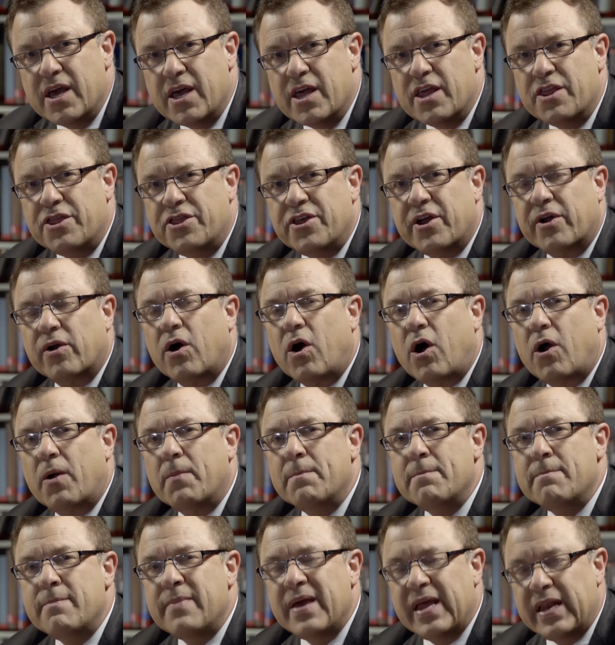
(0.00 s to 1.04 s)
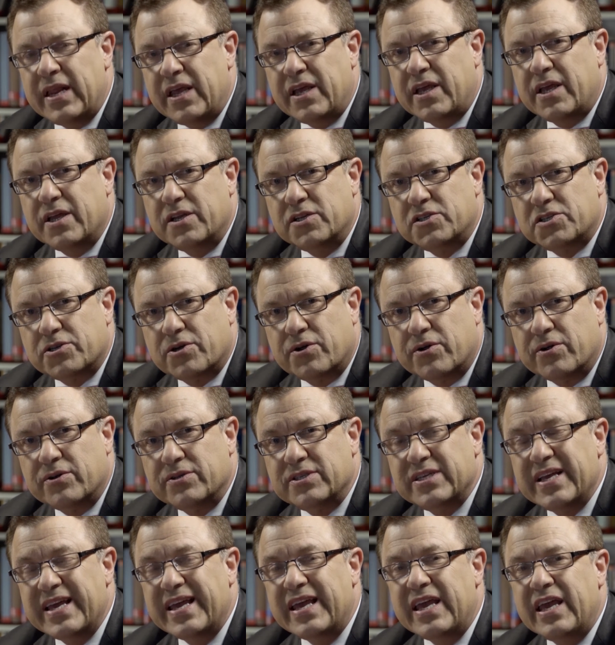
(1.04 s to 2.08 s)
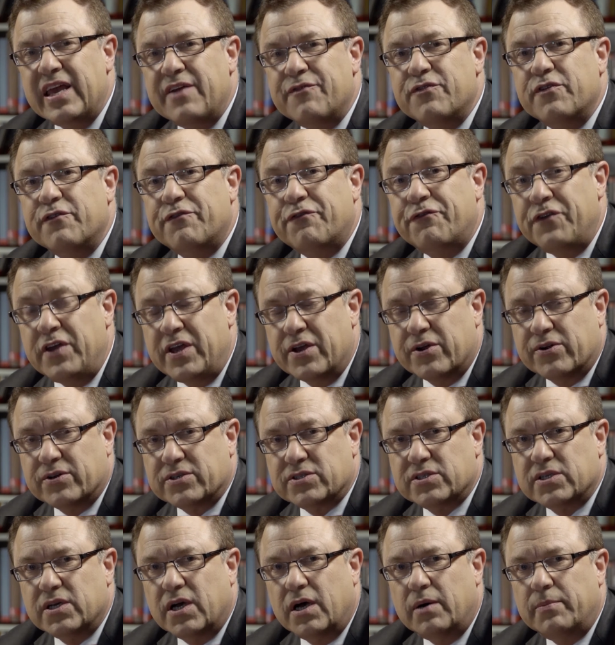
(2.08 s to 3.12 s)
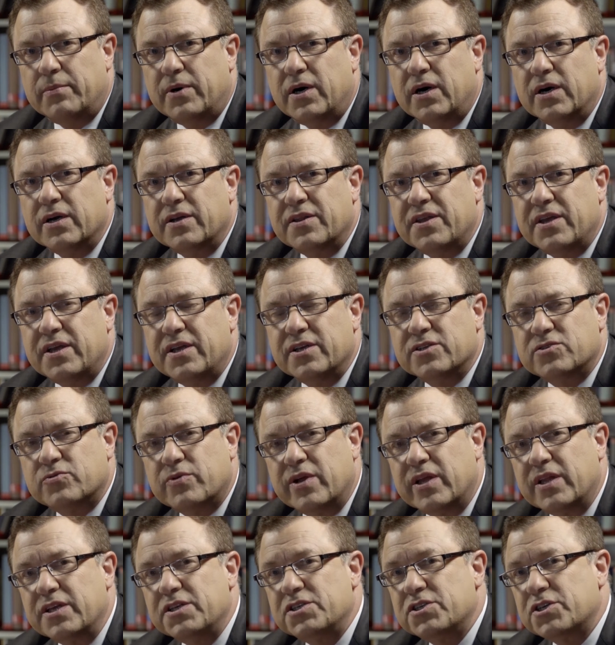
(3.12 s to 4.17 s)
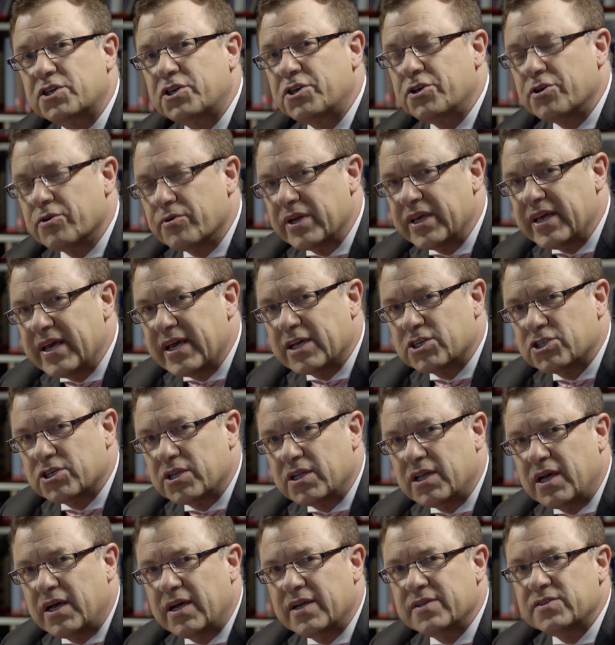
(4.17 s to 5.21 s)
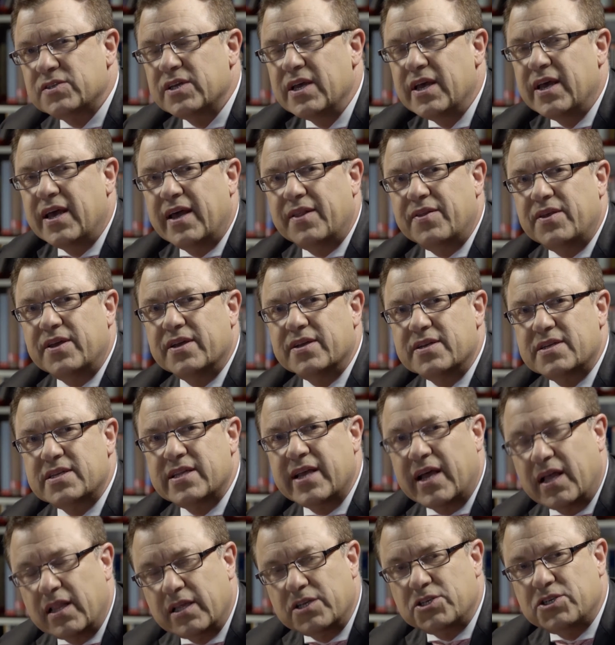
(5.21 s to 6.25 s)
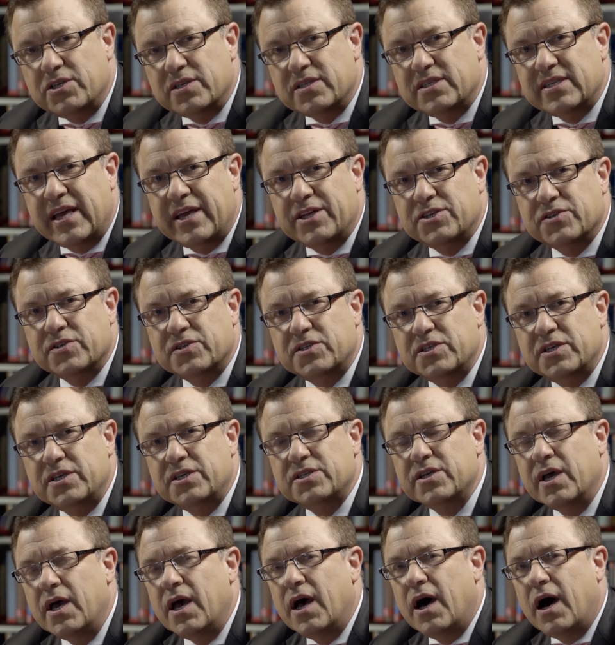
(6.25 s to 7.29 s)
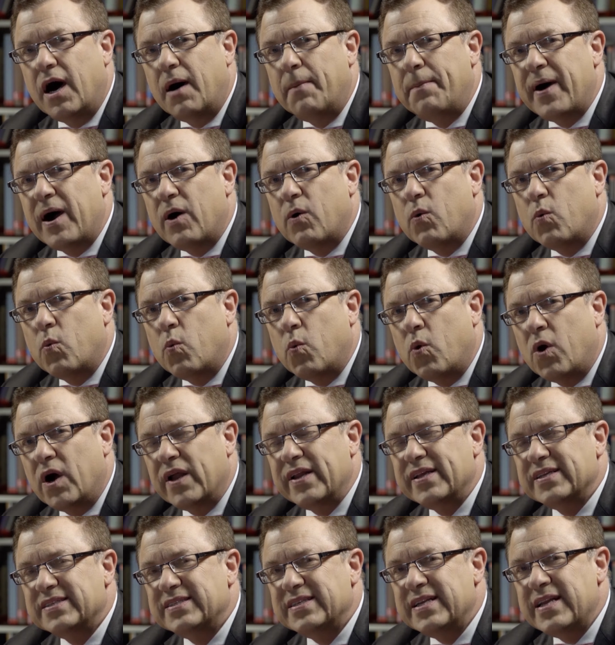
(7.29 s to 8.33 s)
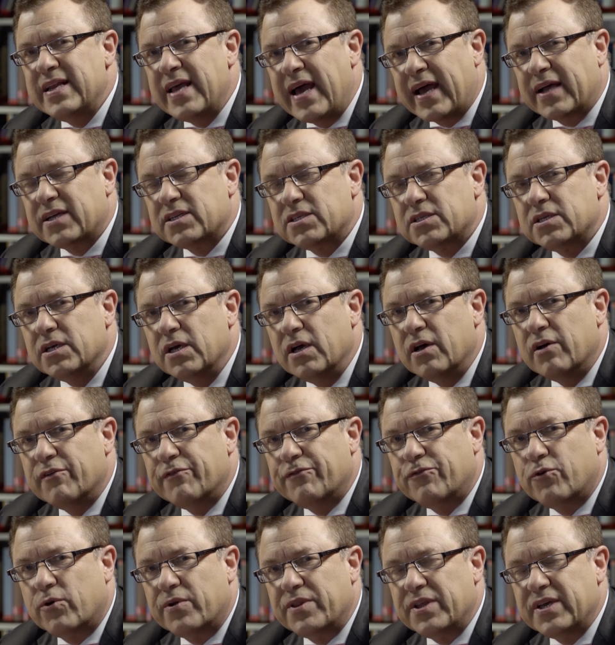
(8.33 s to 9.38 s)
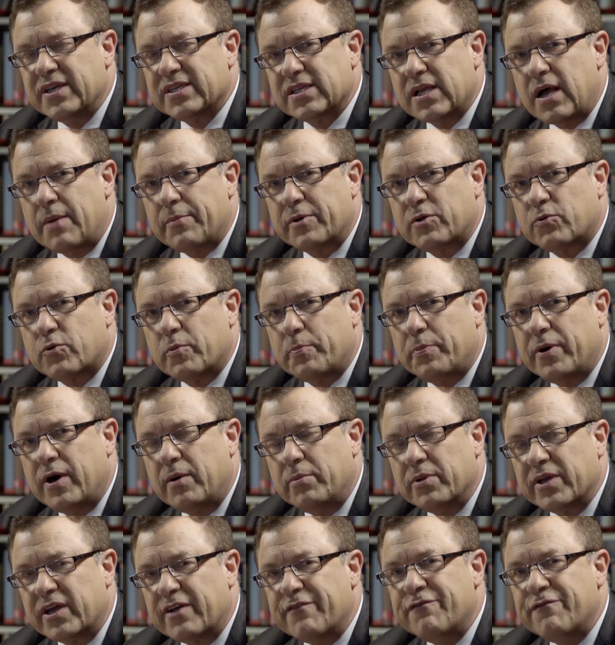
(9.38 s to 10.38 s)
There are many concerns, even fears, among the Israeli security echelons and the intelligence agencies about what is next for the Islamic Republic.